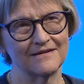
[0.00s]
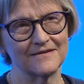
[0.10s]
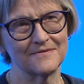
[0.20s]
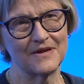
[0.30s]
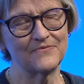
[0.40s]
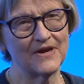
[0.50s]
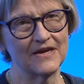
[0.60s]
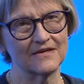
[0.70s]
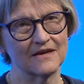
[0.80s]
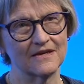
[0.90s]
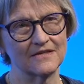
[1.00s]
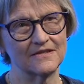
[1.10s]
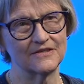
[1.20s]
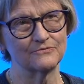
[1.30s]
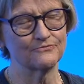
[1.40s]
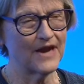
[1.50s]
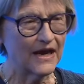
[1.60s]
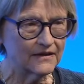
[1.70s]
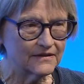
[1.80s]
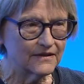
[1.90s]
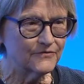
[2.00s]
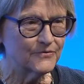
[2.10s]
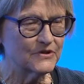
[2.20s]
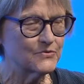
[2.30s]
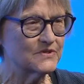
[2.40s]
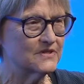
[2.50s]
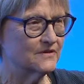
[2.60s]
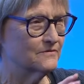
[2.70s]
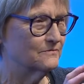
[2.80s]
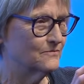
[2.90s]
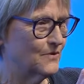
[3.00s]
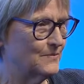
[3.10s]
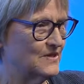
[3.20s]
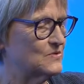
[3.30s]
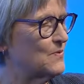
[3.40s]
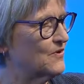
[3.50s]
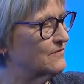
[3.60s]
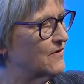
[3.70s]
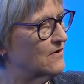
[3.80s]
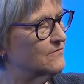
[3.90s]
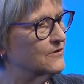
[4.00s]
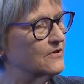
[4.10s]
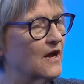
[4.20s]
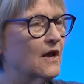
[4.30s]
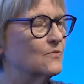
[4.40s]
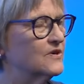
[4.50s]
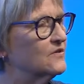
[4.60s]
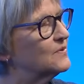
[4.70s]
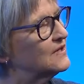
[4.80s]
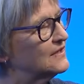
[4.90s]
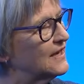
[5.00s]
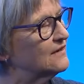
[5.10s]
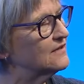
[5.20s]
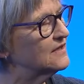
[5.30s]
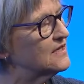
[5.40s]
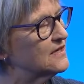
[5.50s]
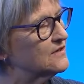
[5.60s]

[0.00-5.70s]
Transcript: uh, if I had gone to Radcliffe, which was the women's part of Harvard, I wouldn't have been allowed in the